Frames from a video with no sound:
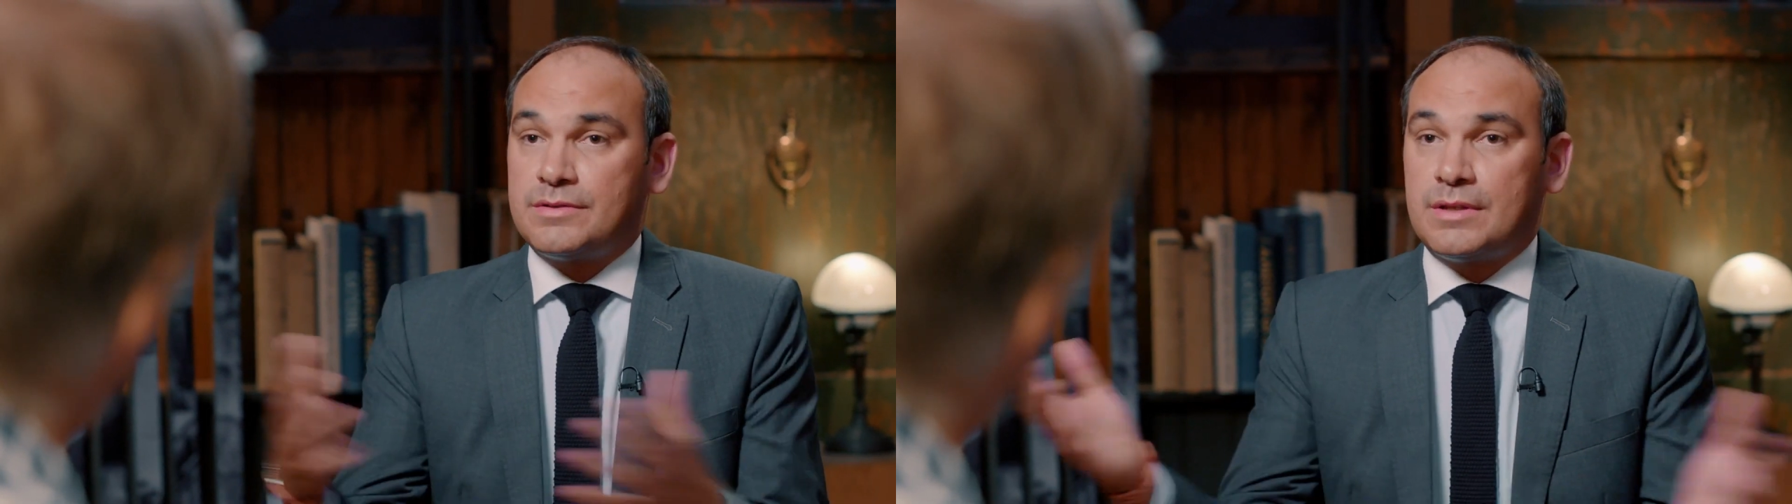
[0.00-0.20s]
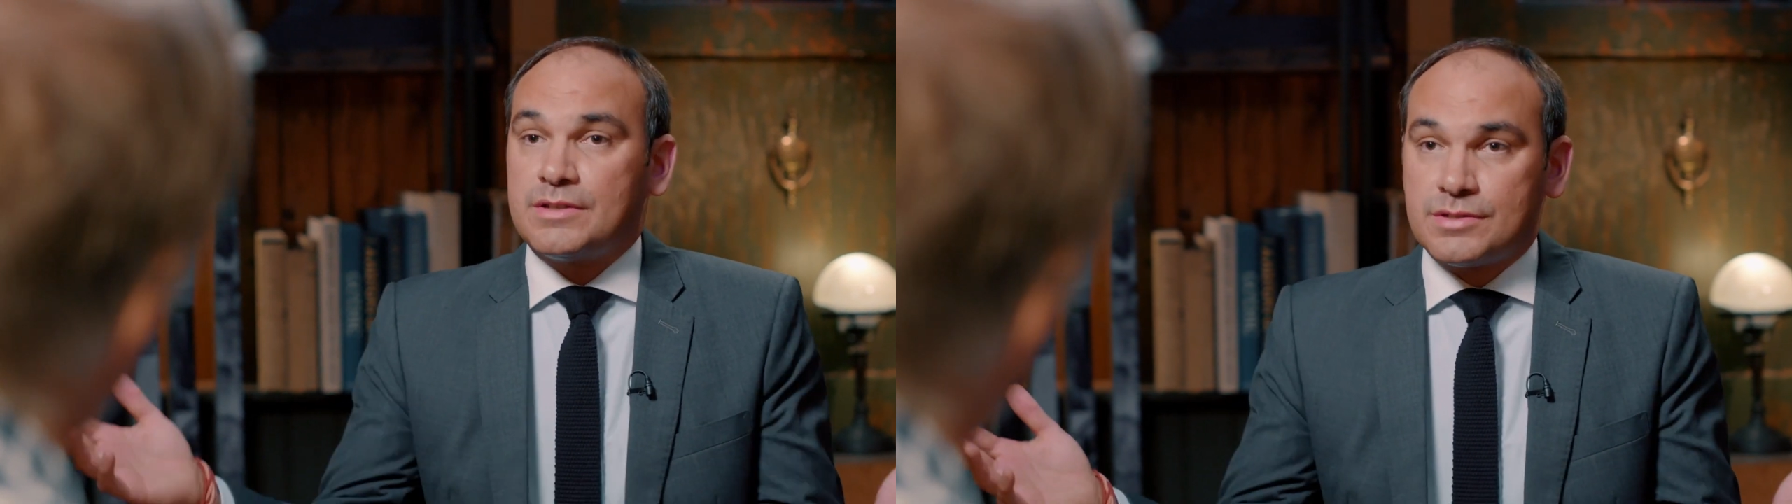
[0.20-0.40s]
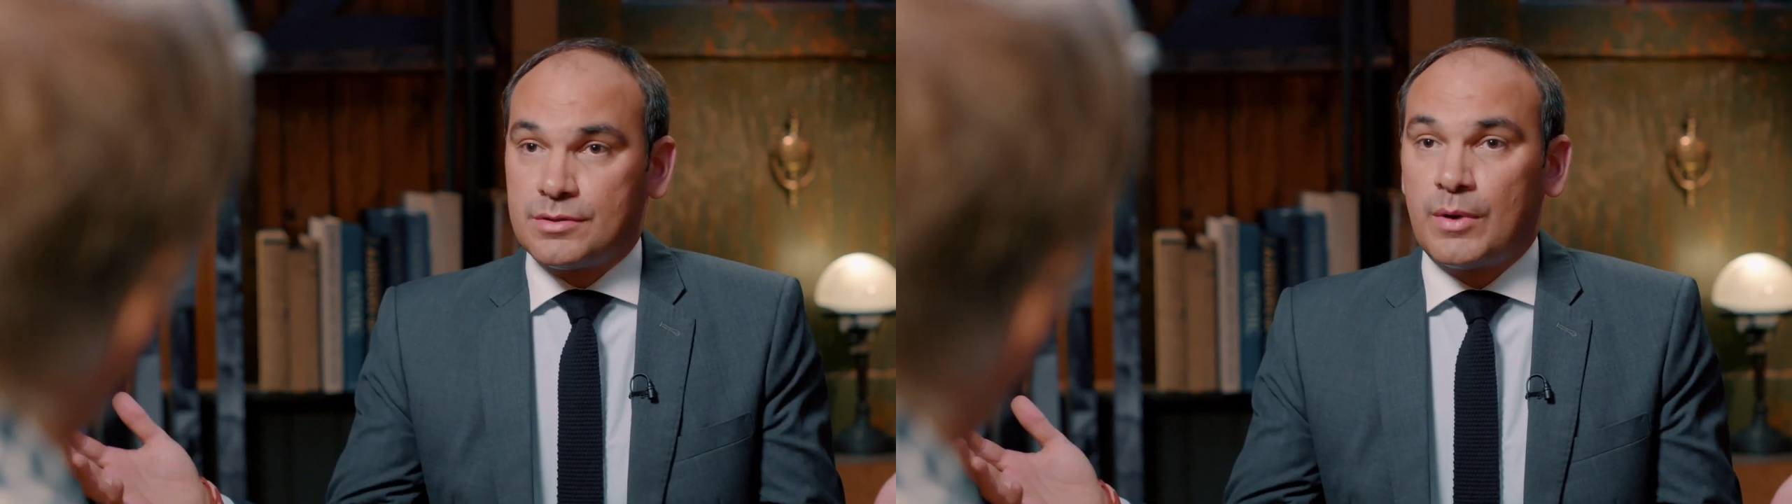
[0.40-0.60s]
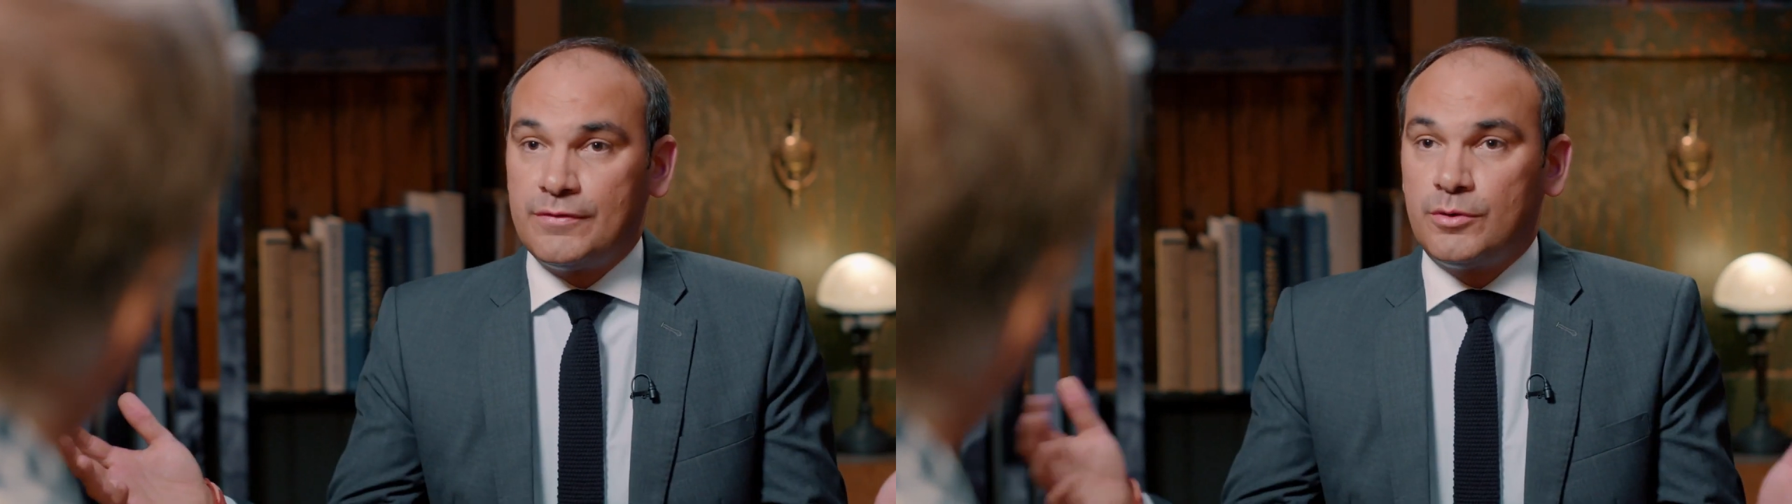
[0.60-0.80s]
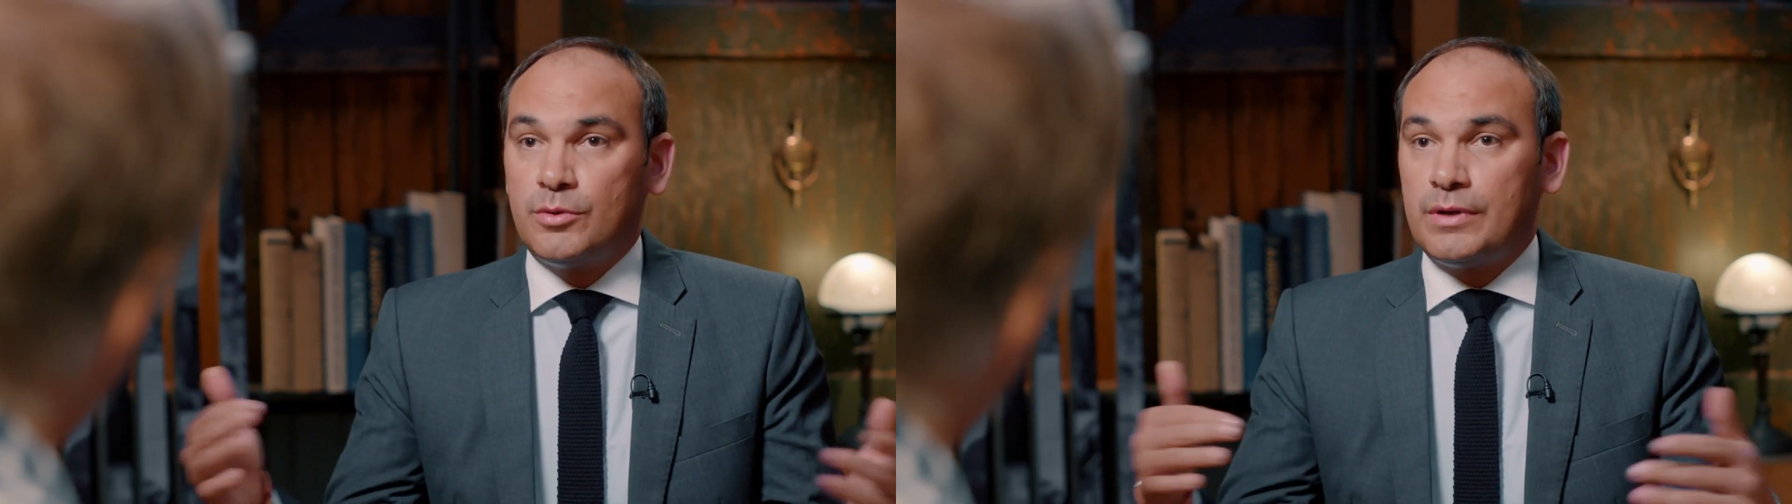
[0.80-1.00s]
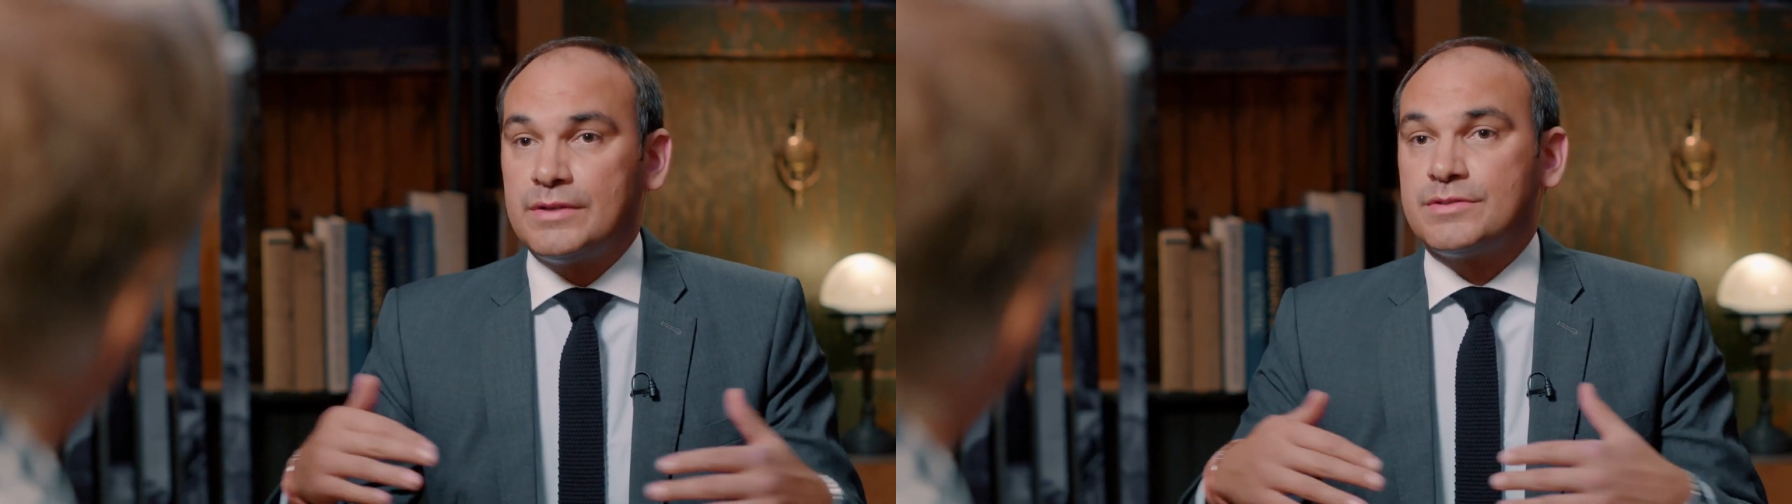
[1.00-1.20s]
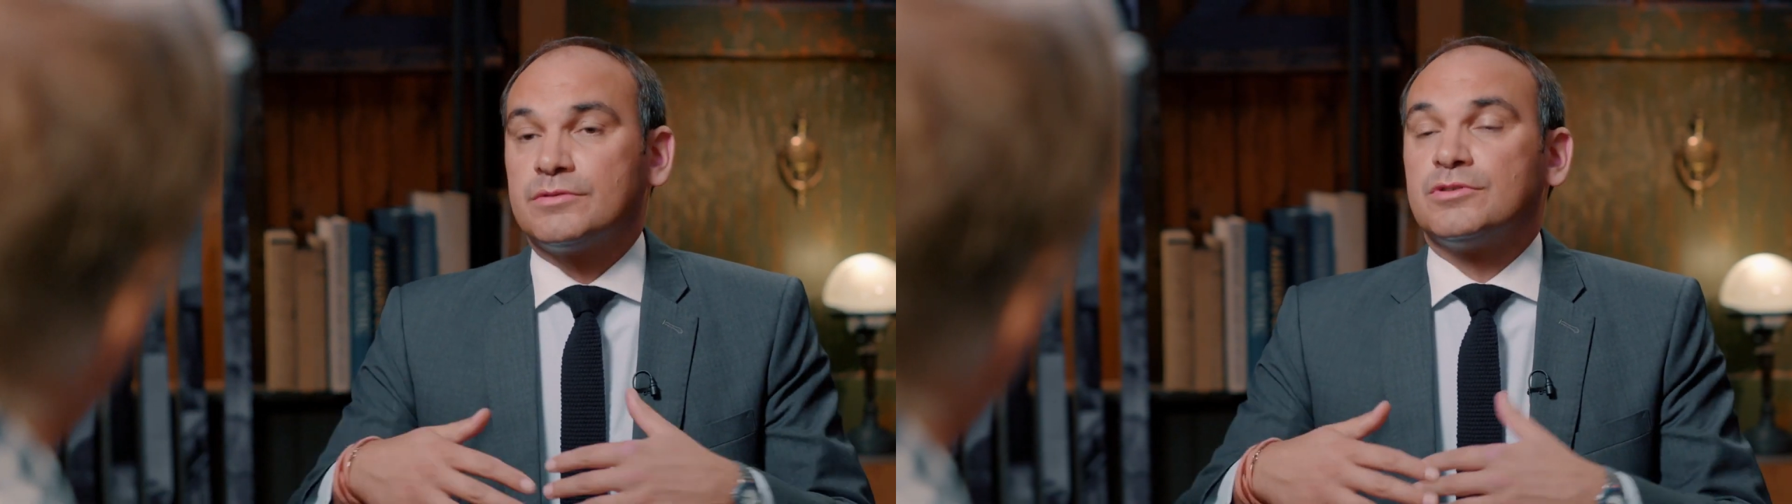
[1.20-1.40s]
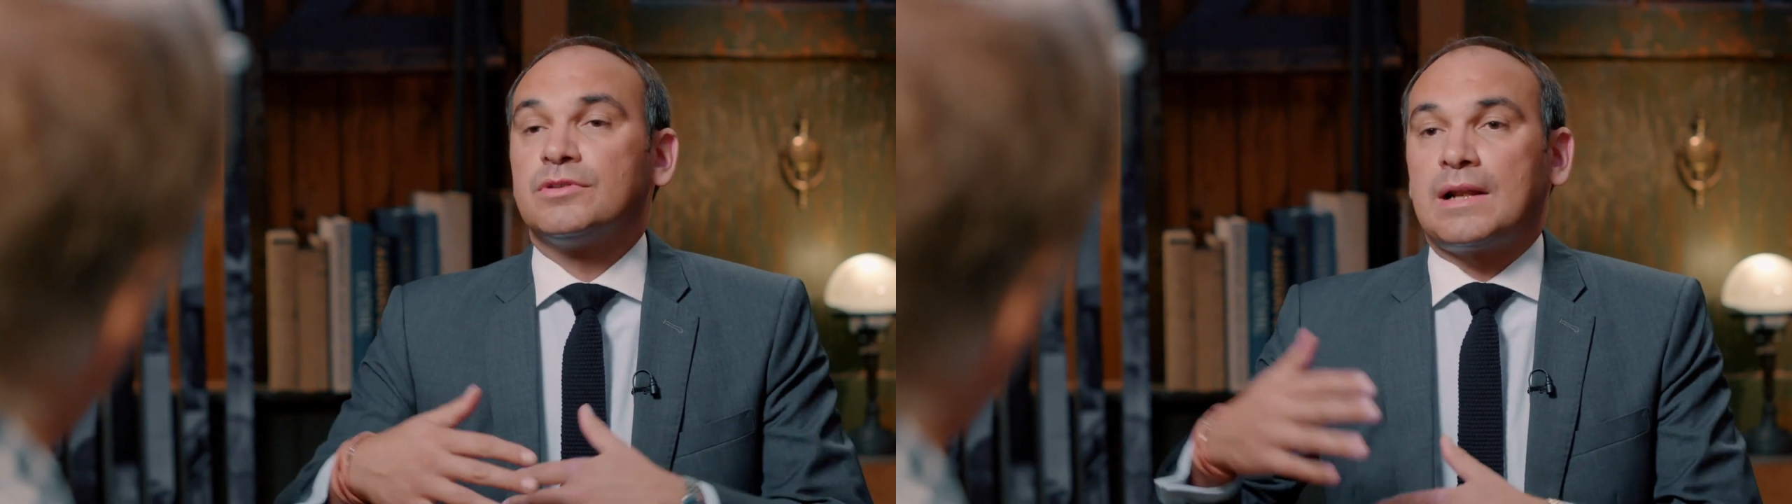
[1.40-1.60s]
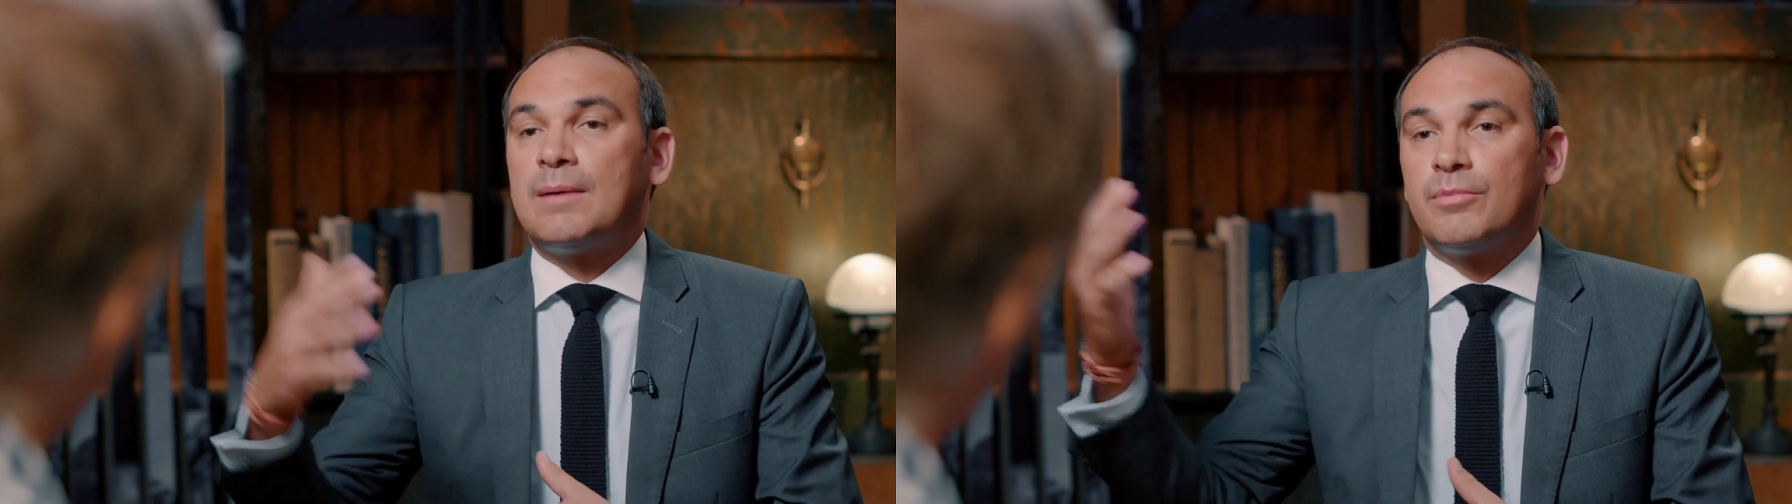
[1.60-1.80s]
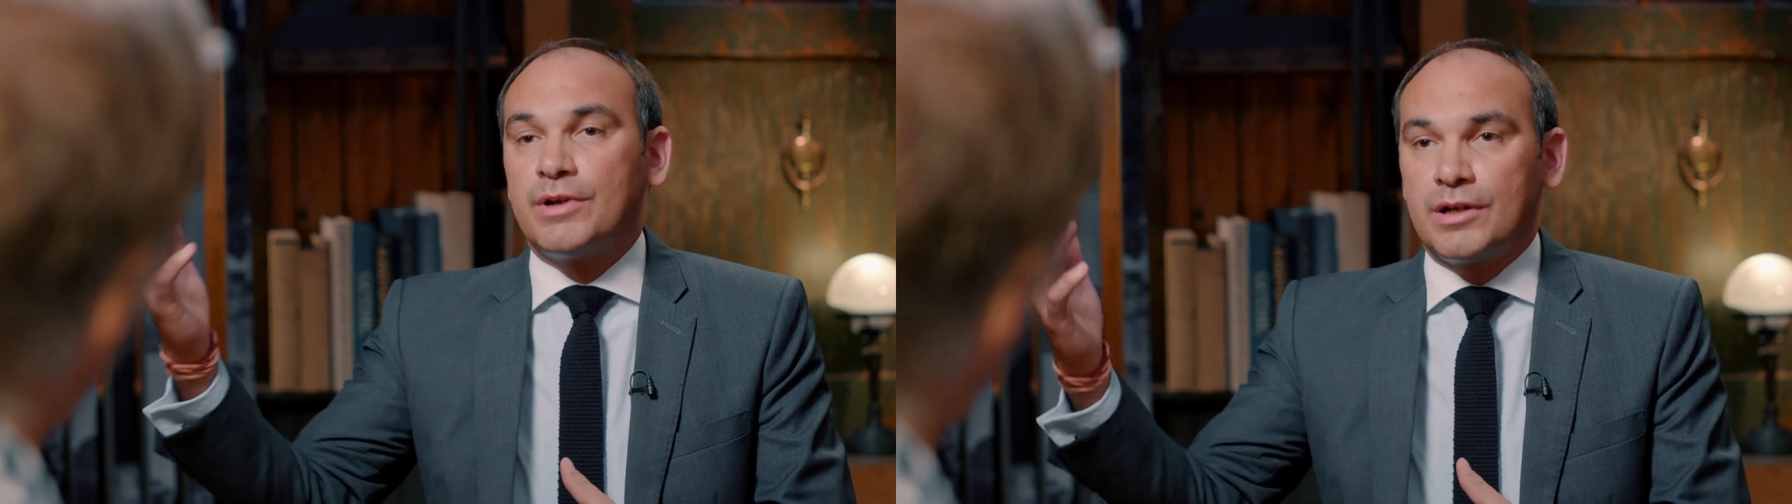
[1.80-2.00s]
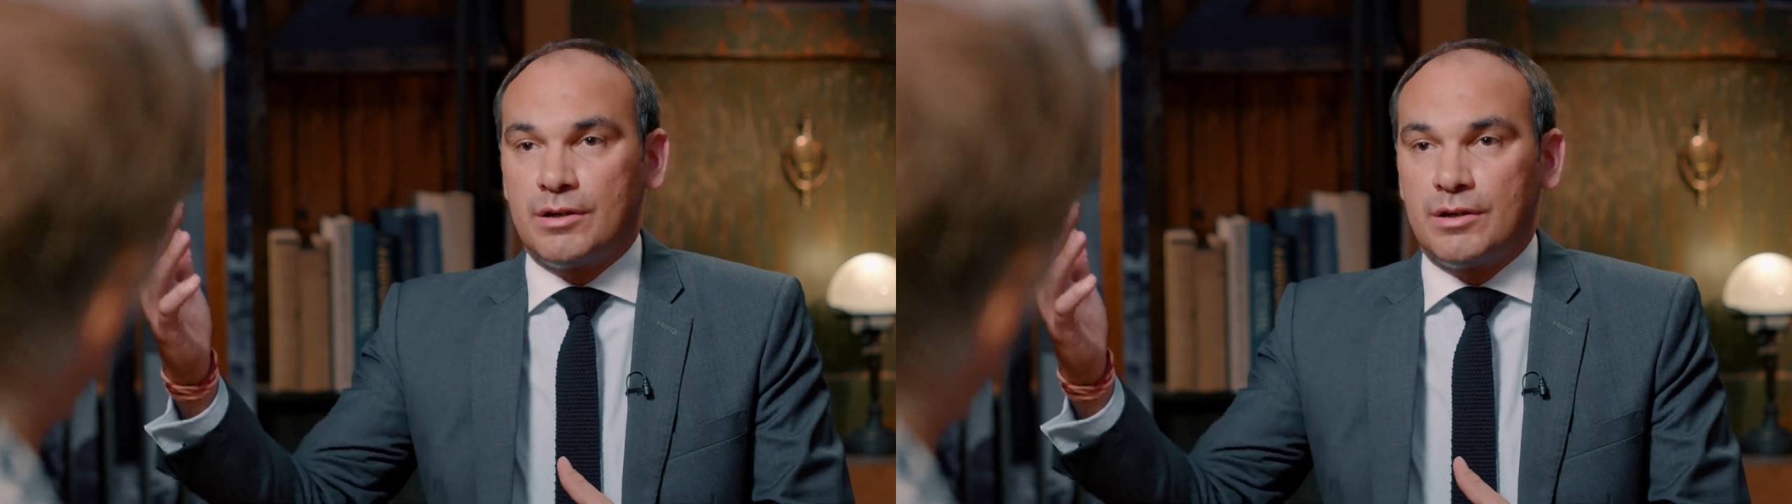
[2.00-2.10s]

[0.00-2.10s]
That's the way forward. That's sort of clambering